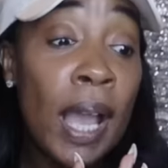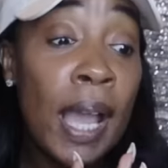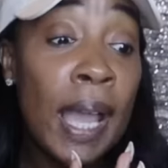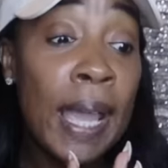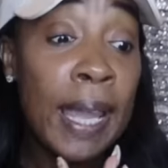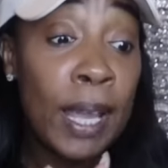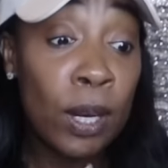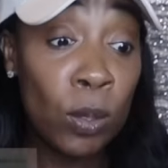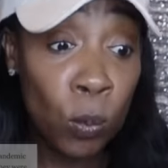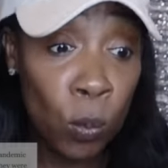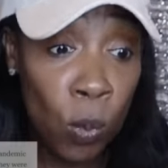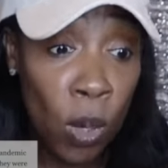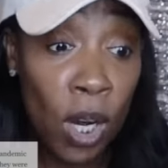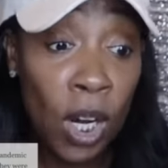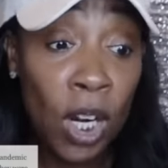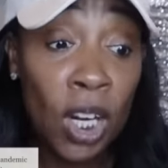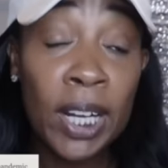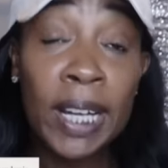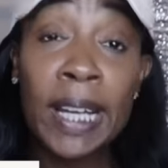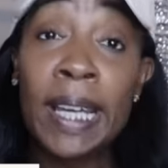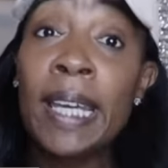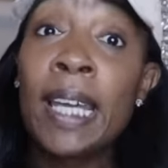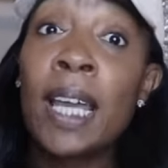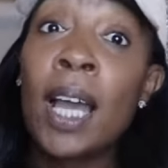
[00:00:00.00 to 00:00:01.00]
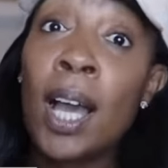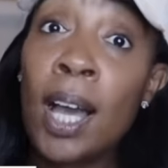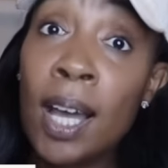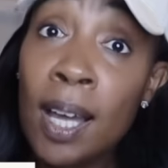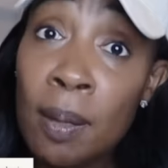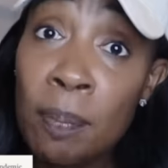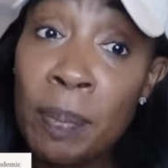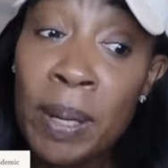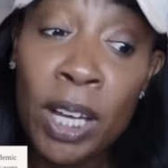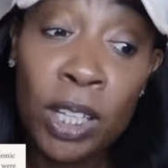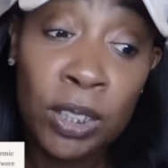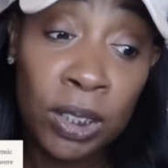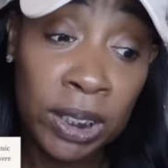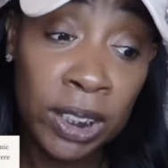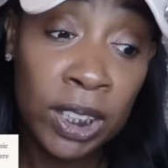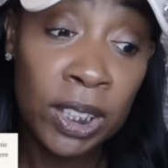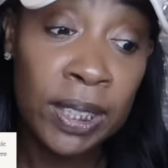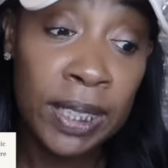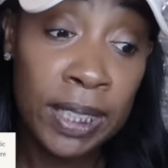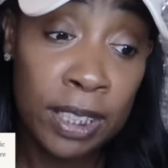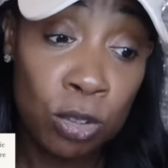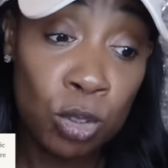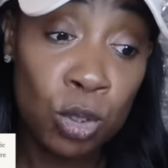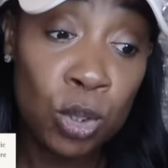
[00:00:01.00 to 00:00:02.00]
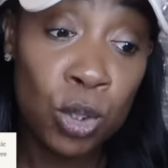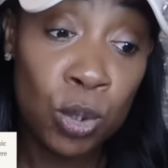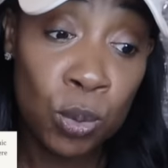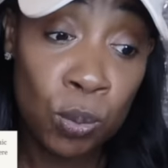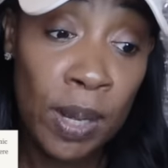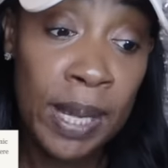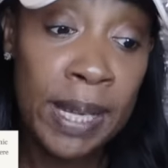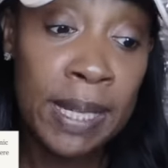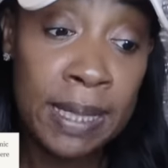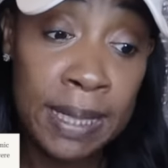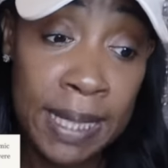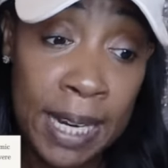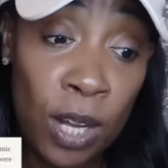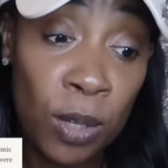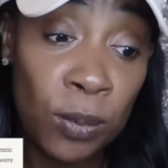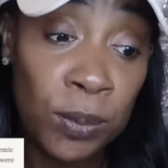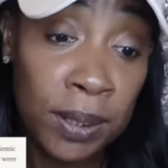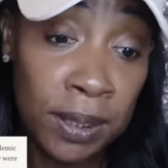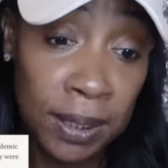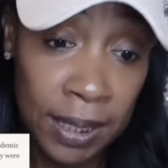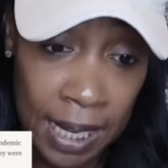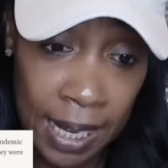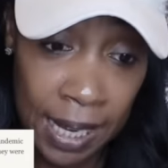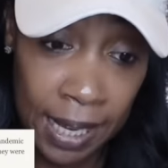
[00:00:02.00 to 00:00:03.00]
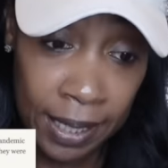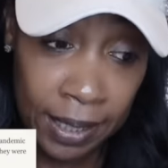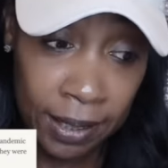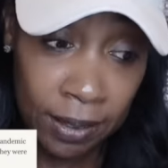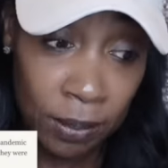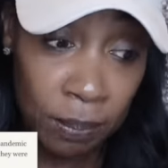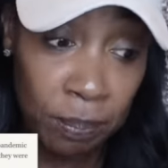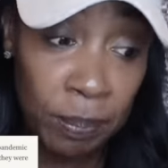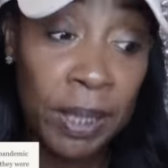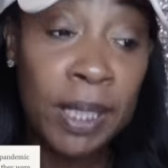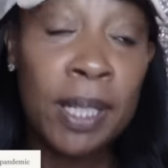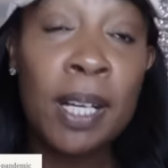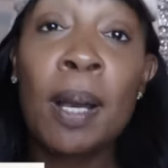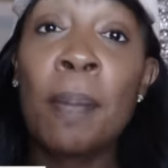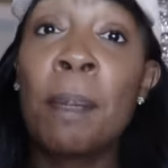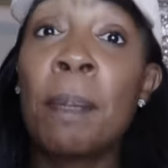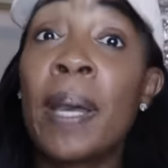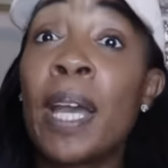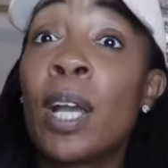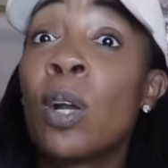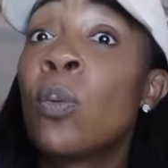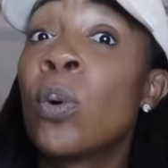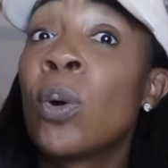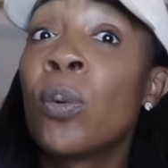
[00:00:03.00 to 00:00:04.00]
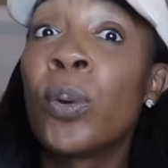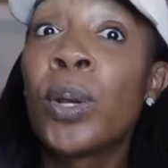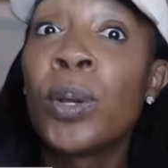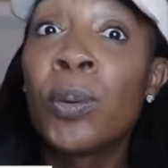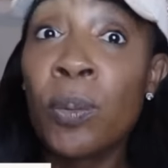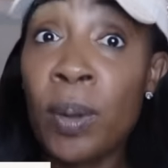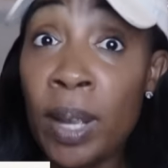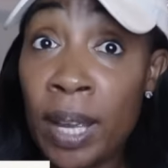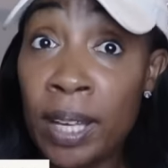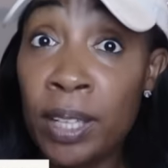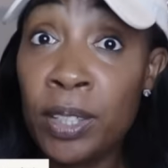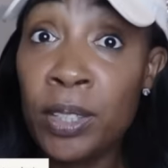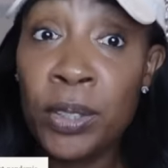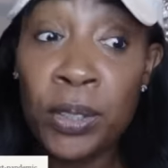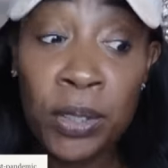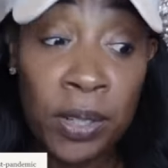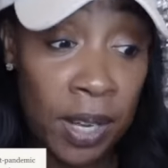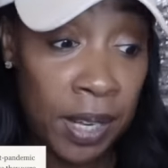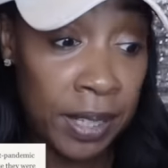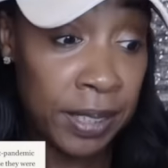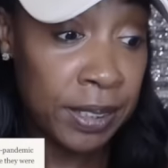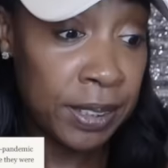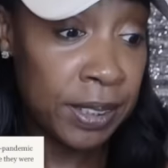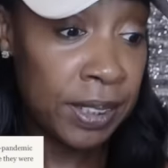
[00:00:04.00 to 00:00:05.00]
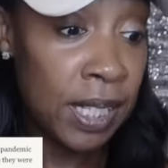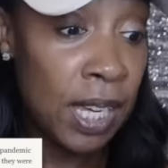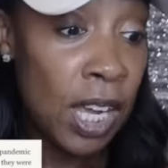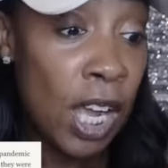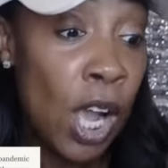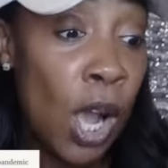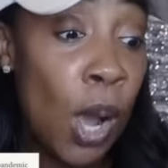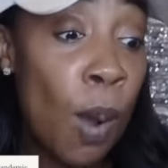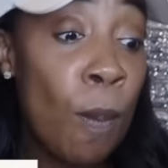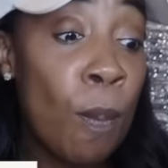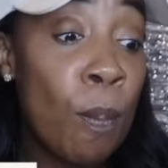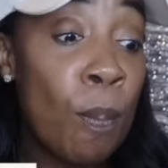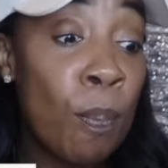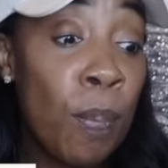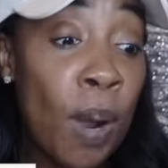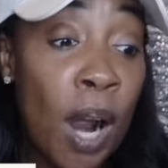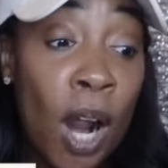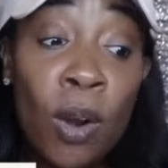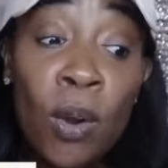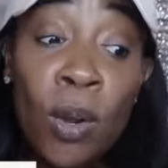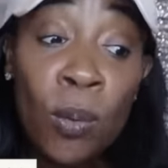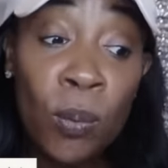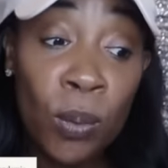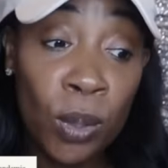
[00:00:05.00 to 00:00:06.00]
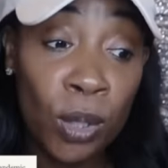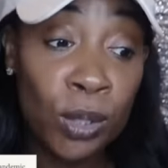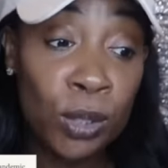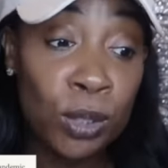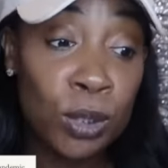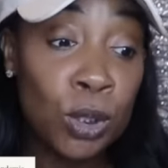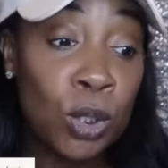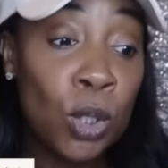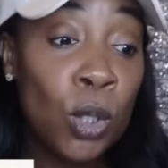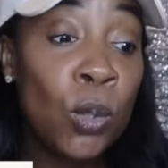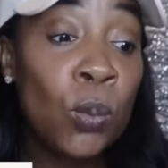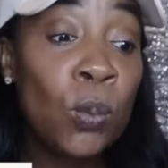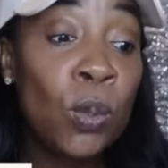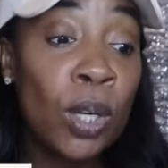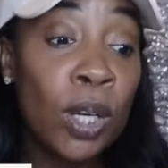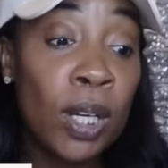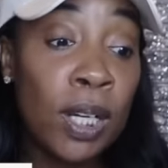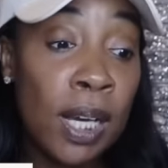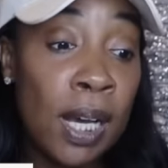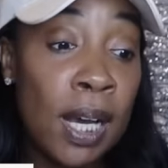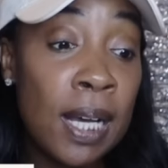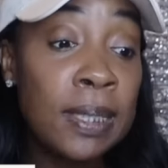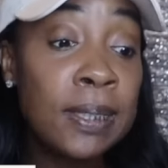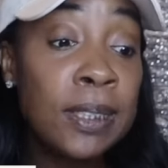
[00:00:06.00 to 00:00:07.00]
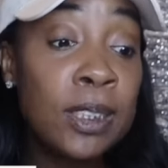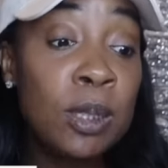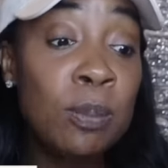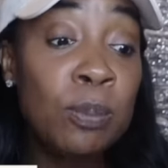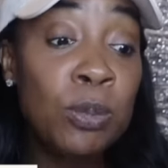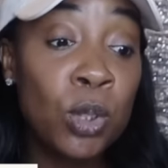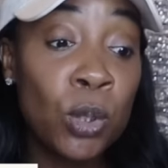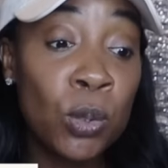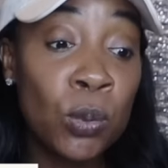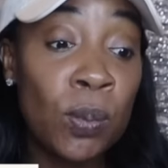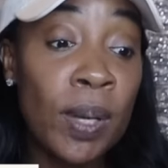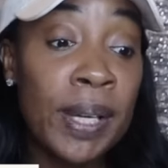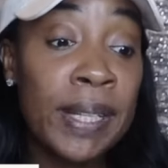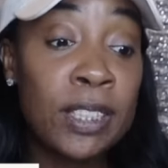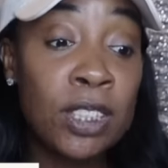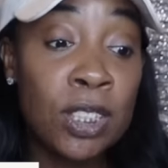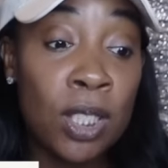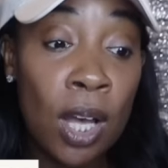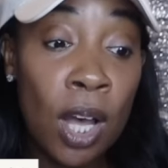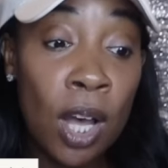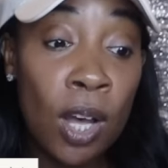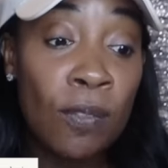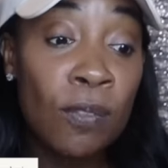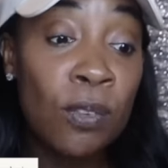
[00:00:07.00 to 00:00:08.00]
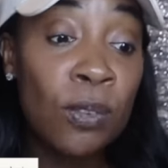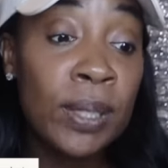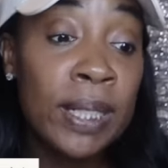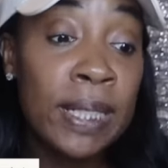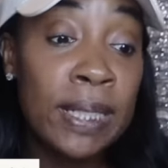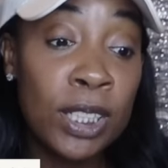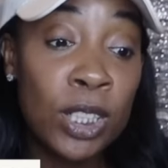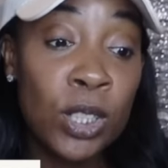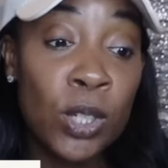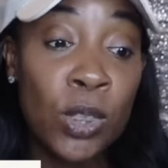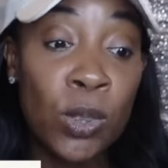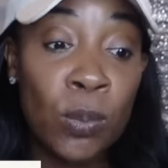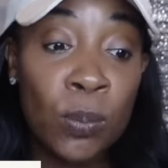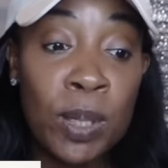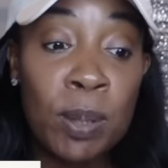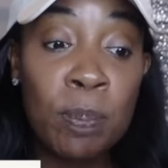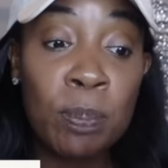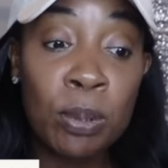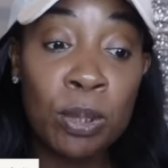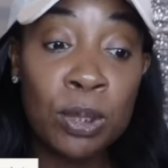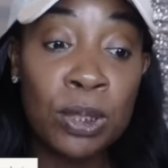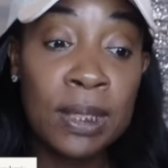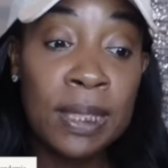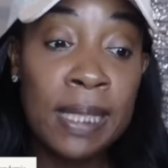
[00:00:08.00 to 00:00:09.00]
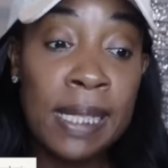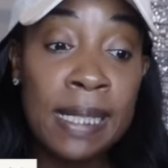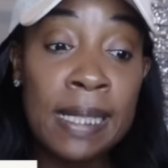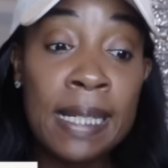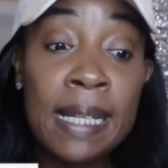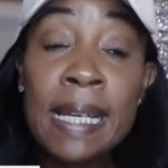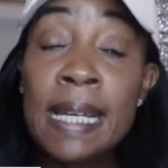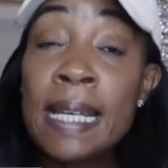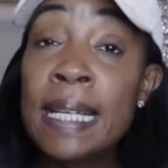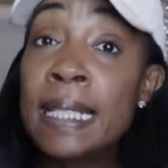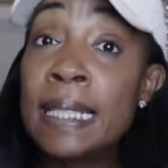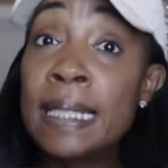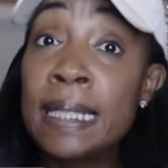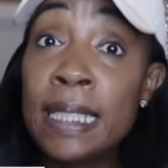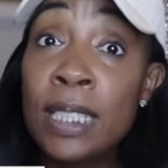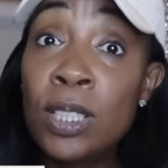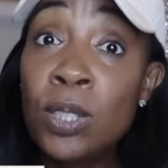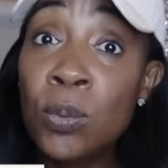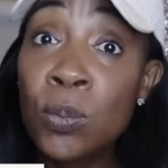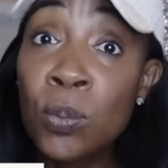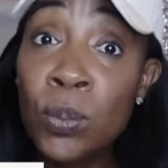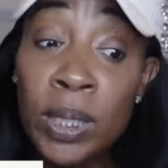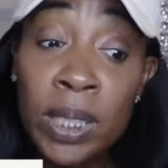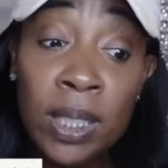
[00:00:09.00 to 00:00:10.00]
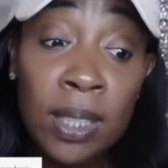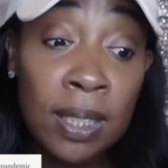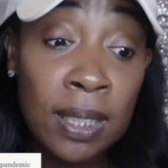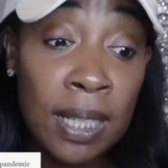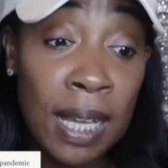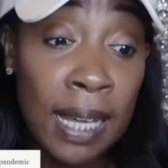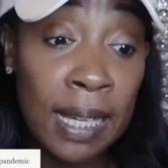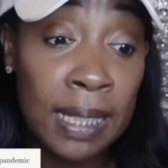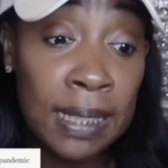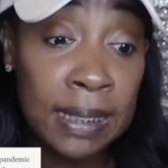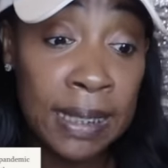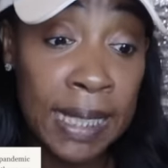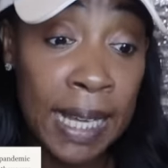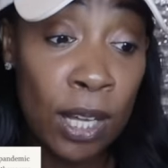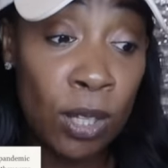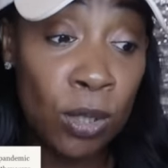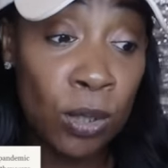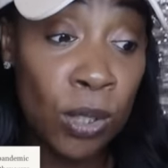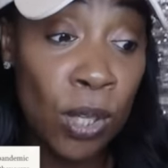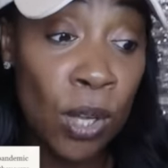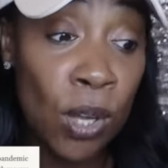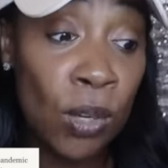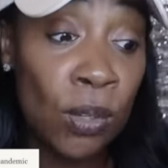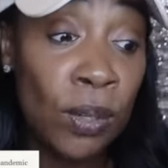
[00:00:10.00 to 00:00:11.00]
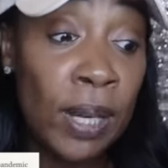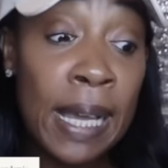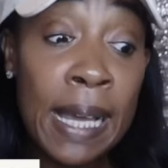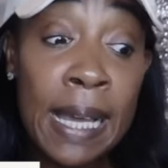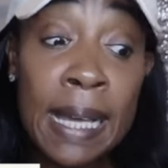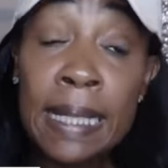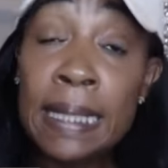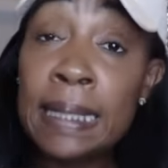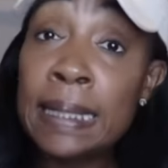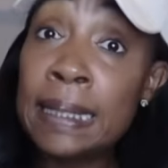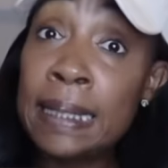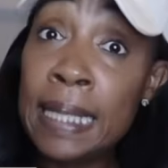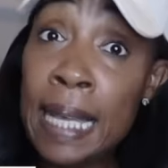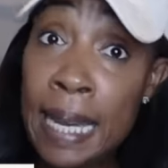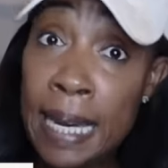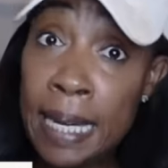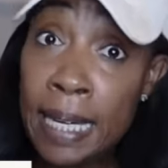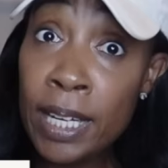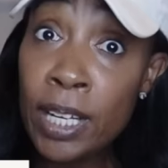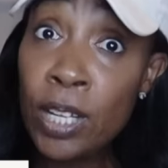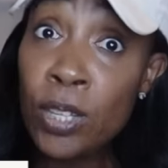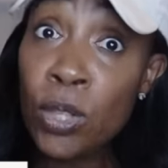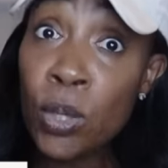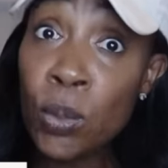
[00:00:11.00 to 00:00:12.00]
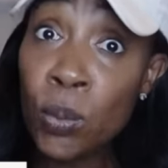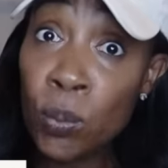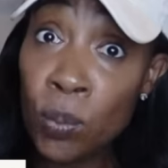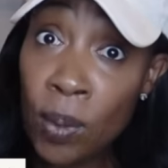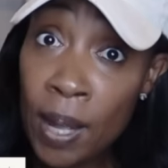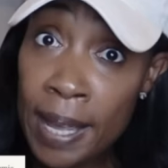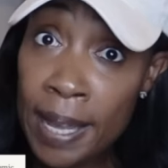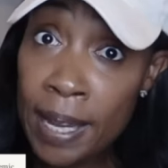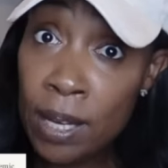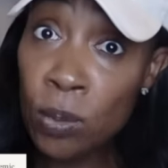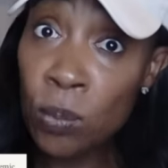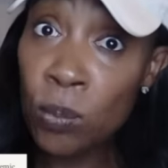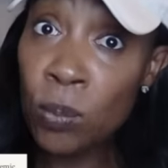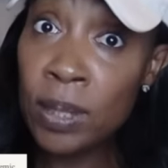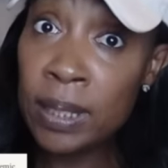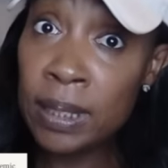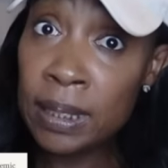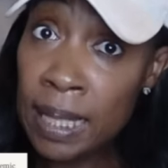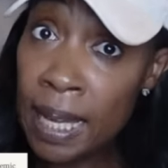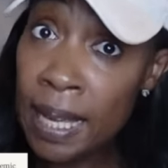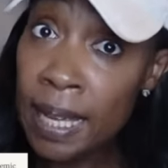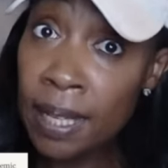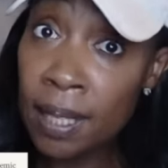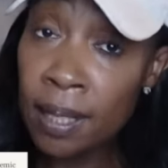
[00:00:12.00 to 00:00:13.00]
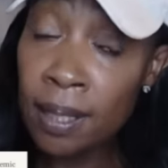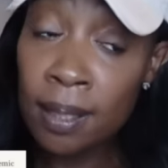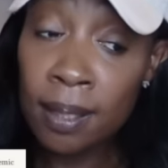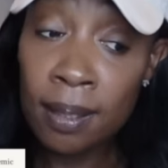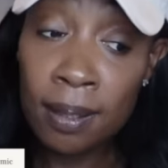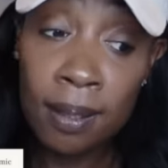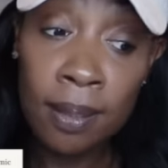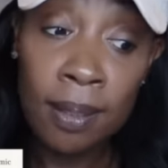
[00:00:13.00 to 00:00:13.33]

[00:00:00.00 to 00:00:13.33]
and worry about their interest rate down the line. Pick up back where we read, you guys. Borrowers who were accustomed to rates hovering near 3% didn't realize how long dating the rate would take.